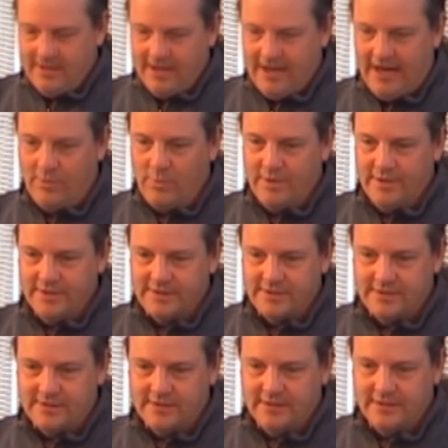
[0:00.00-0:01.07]
I
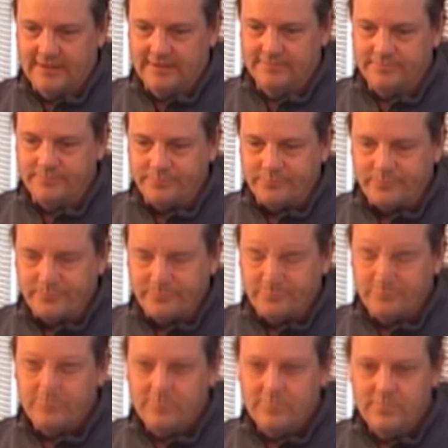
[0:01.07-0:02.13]
witnessed uh,
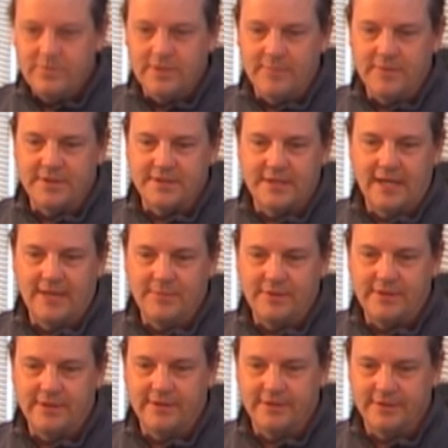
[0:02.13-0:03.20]
some of the same
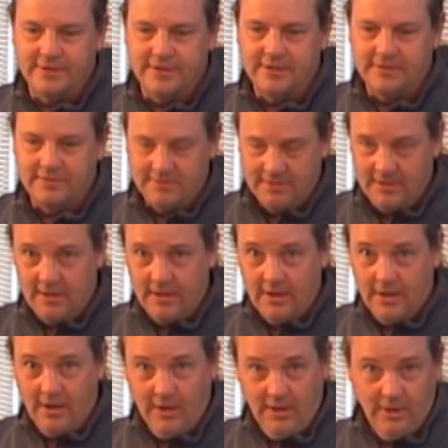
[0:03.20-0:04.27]
materials that
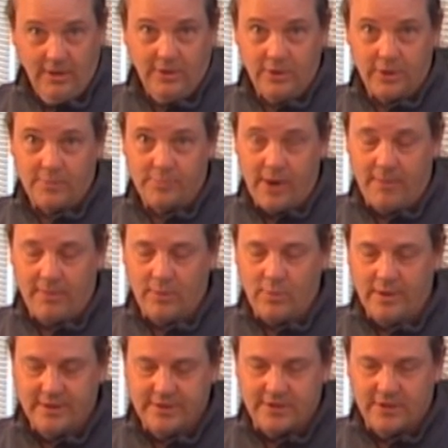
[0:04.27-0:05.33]
you can probably
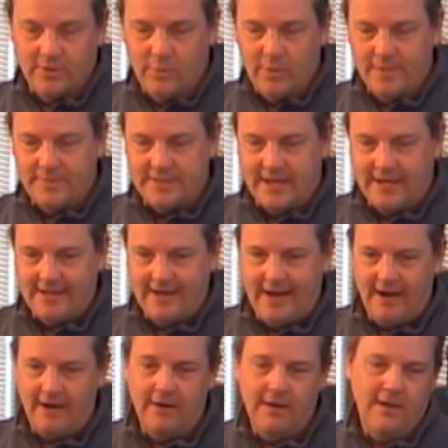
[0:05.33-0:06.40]
witness on the website
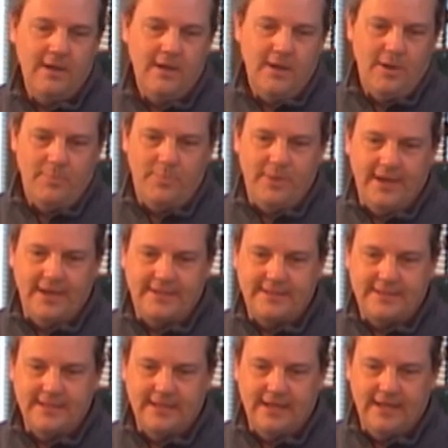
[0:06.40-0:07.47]
now,
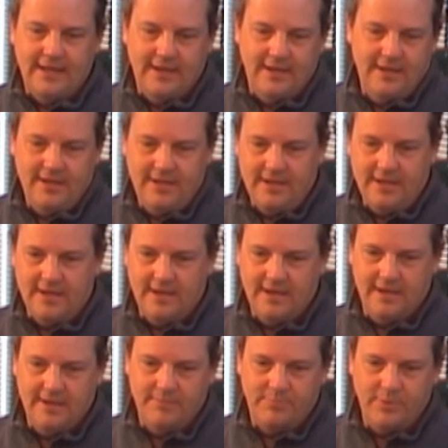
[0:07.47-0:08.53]
but uh,
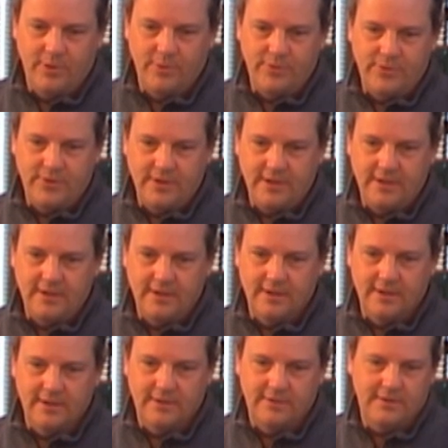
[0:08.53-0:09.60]
uh, both the,
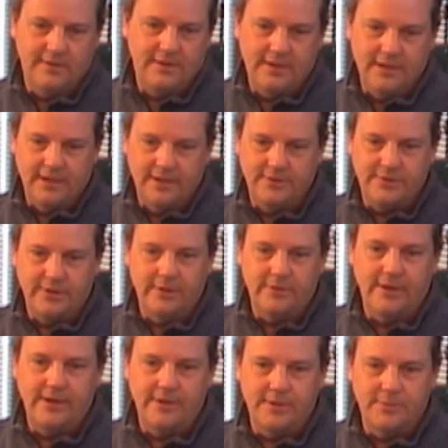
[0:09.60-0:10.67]
uh, the uh,
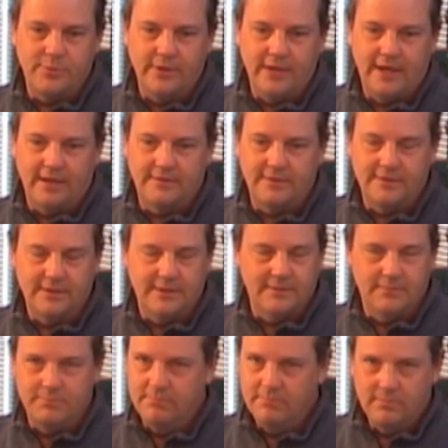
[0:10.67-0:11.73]
generator that put out
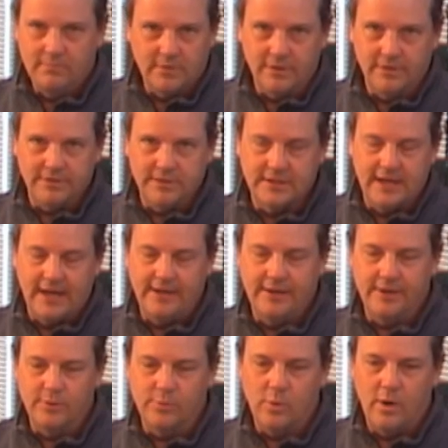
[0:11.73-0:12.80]
uh, close to
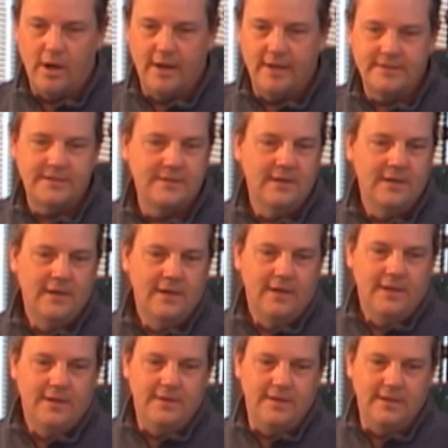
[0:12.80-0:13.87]
900 watts,
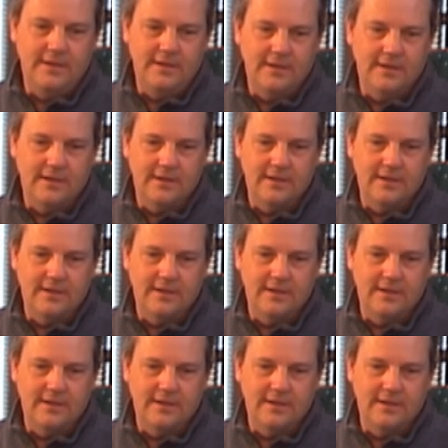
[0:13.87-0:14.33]
the